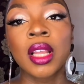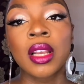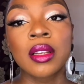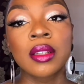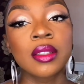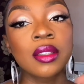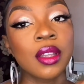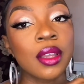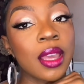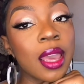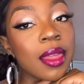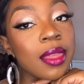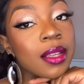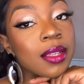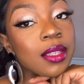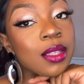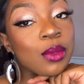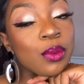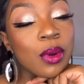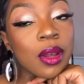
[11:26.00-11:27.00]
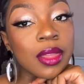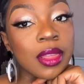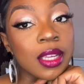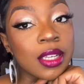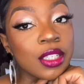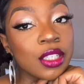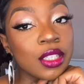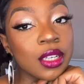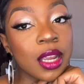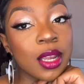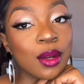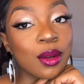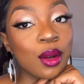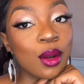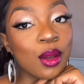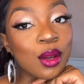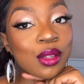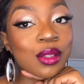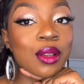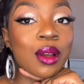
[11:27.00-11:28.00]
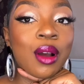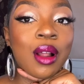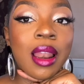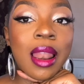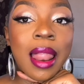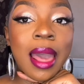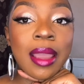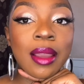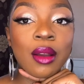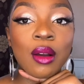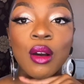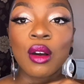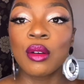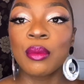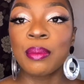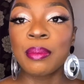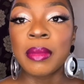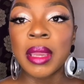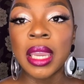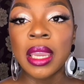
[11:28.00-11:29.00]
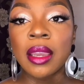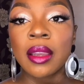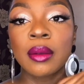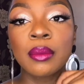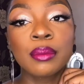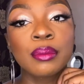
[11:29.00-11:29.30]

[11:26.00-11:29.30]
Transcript: So yeah, this is what this shade looks like on me.